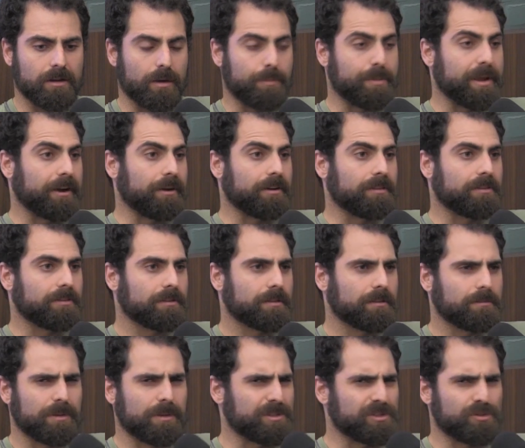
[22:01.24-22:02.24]
parents.
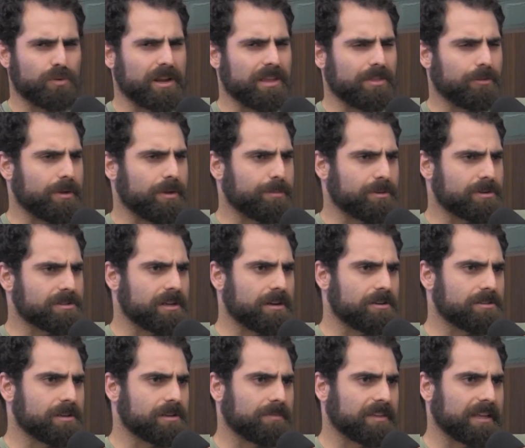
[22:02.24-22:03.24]
Maybe it's
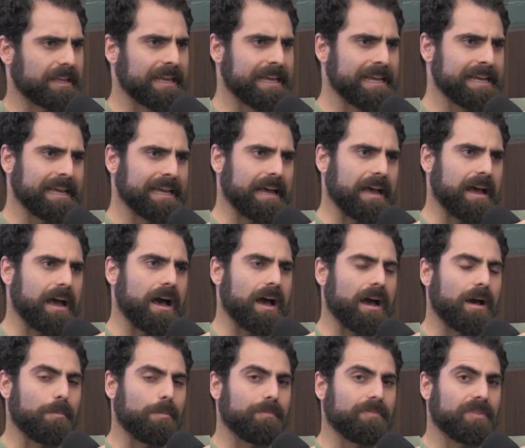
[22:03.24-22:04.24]
23% or something.
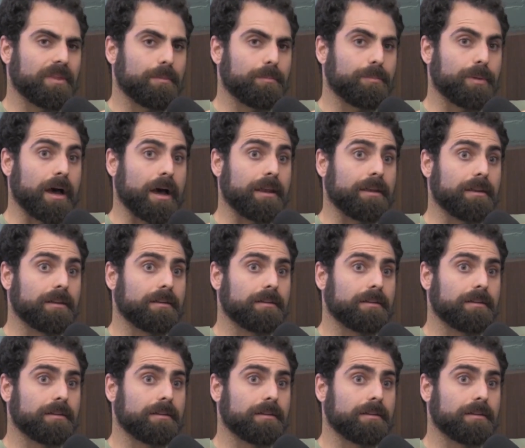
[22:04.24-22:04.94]
But